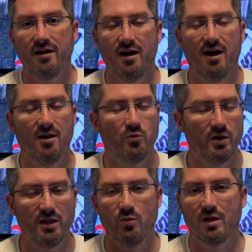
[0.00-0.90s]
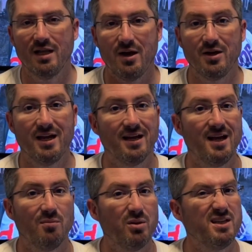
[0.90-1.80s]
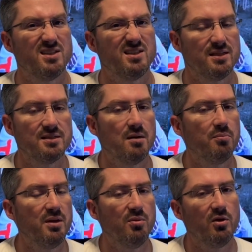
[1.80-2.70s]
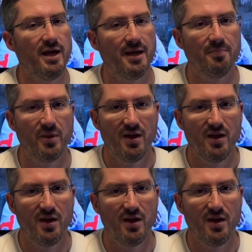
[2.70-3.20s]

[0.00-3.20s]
It really would allow you to get kind of places that some people can't.